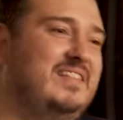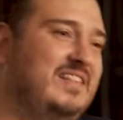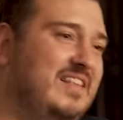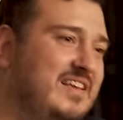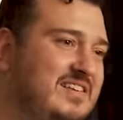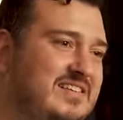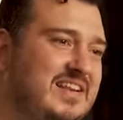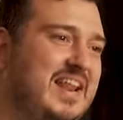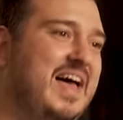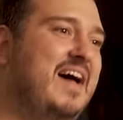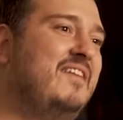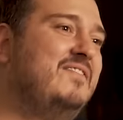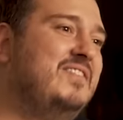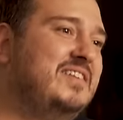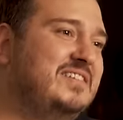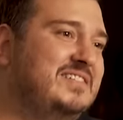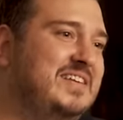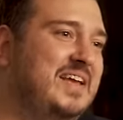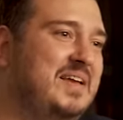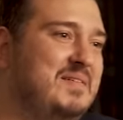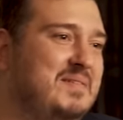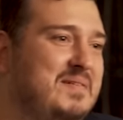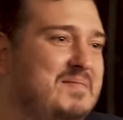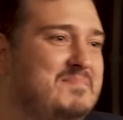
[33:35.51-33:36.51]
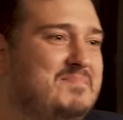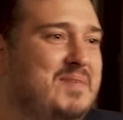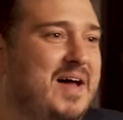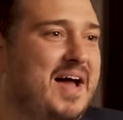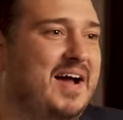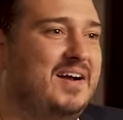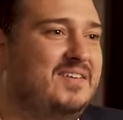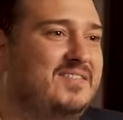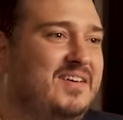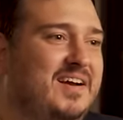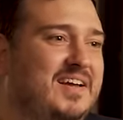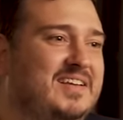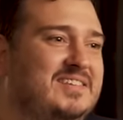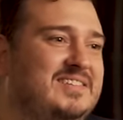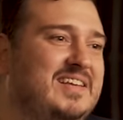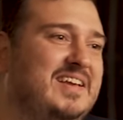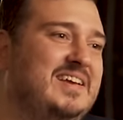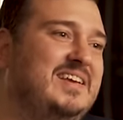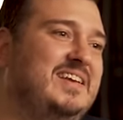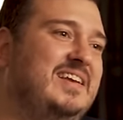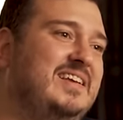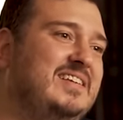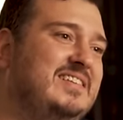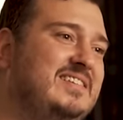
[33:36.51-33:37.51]
Doesn't have the same impact, right? It's
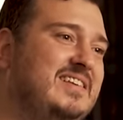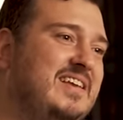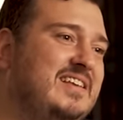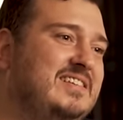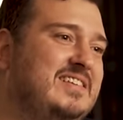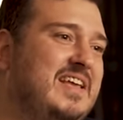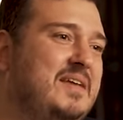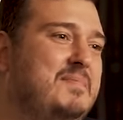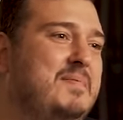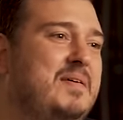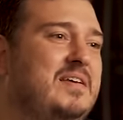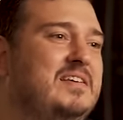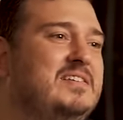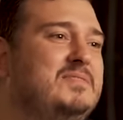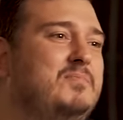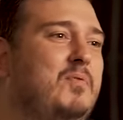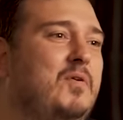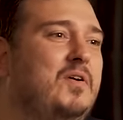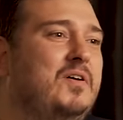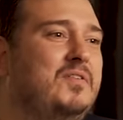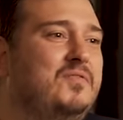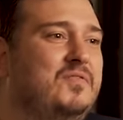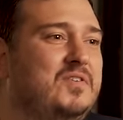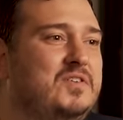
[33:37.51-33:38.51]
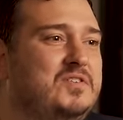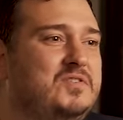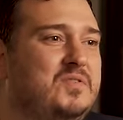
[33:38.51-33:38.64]
like it's like being spoiled for